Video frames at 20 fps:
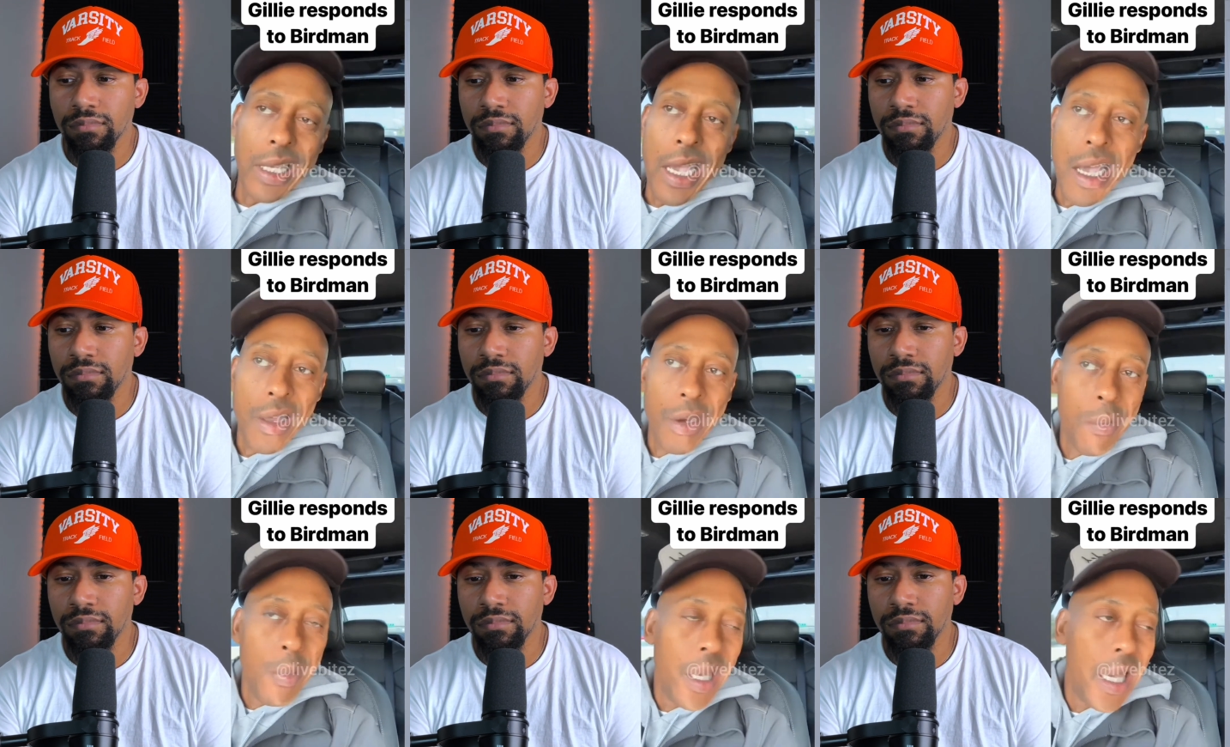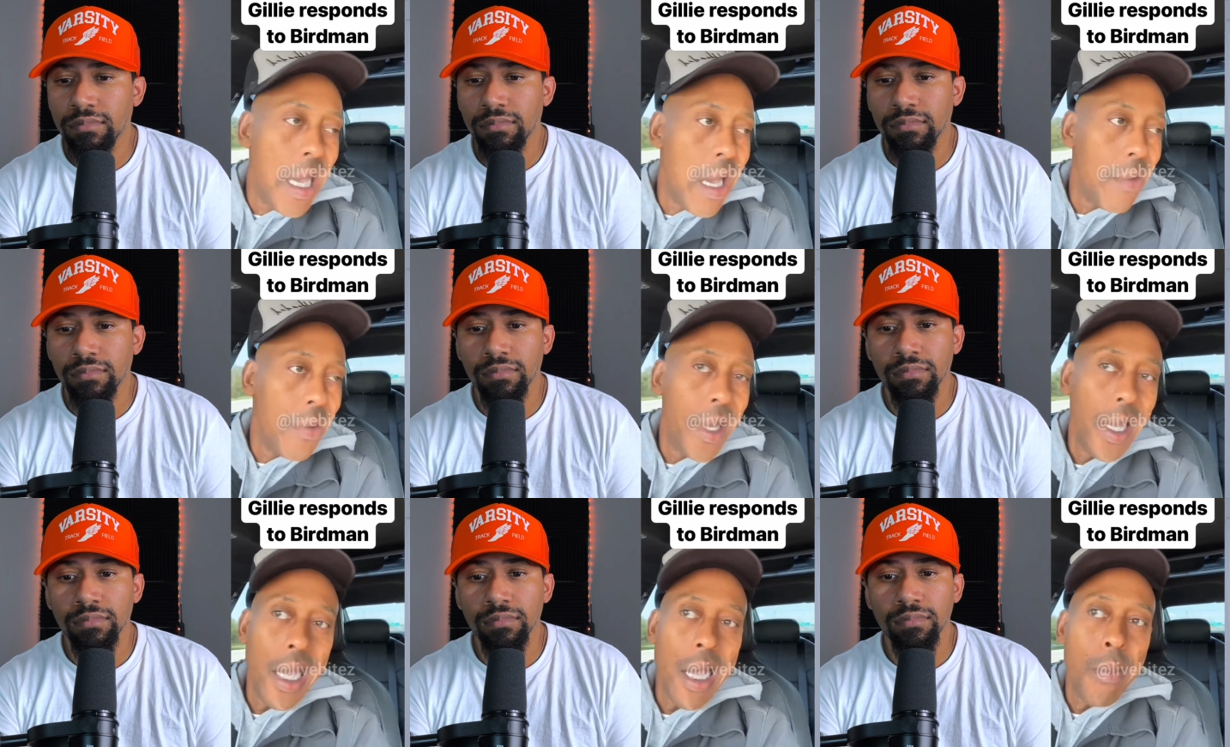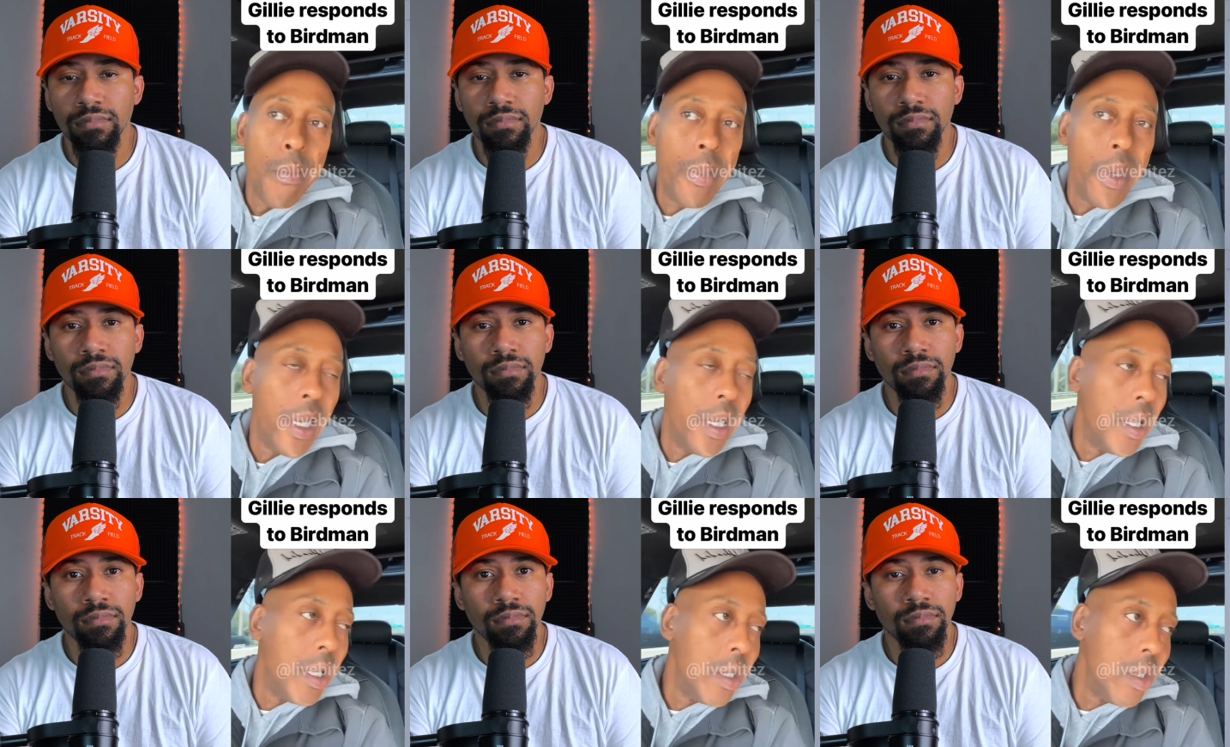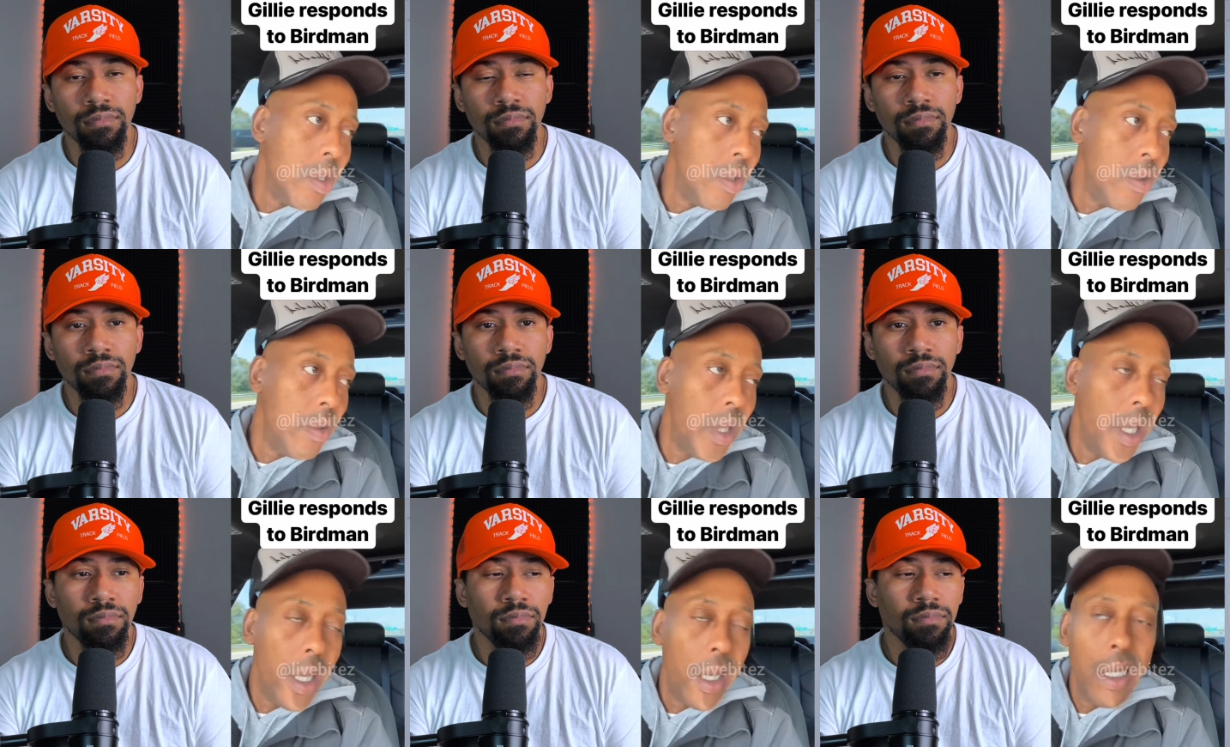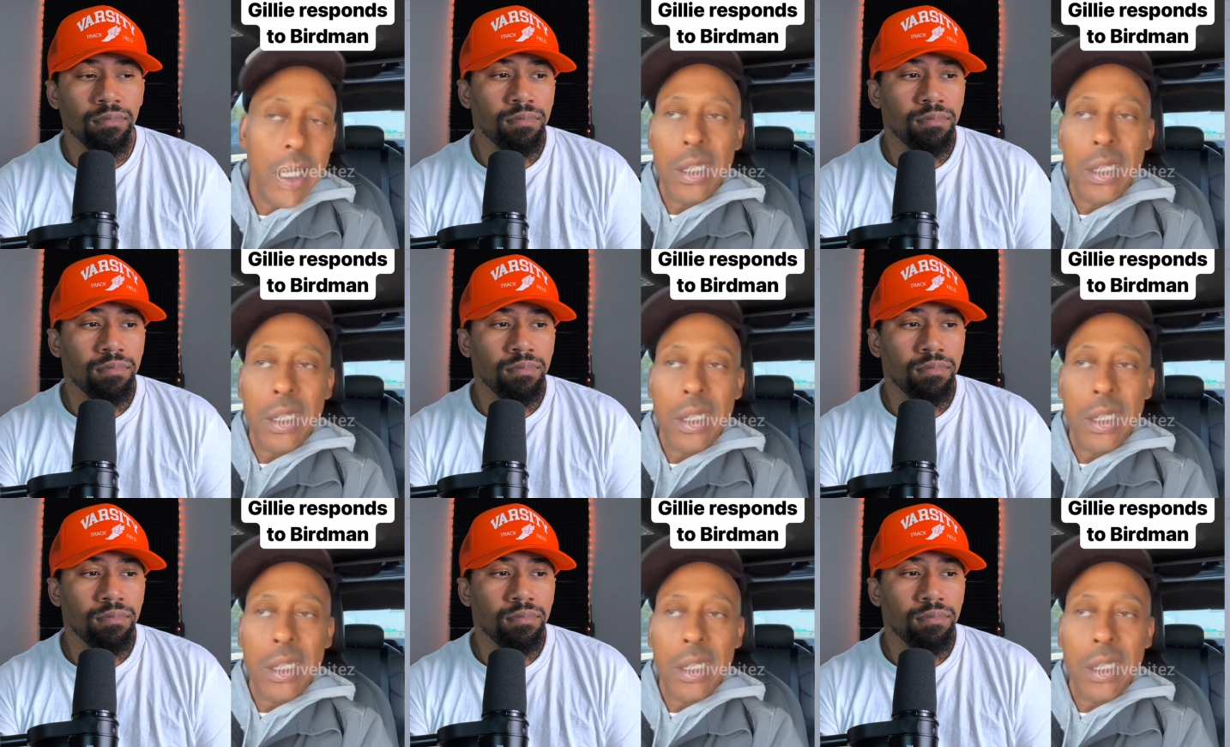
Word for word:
Speaker 1: It's counting me out. I'm bigger than you.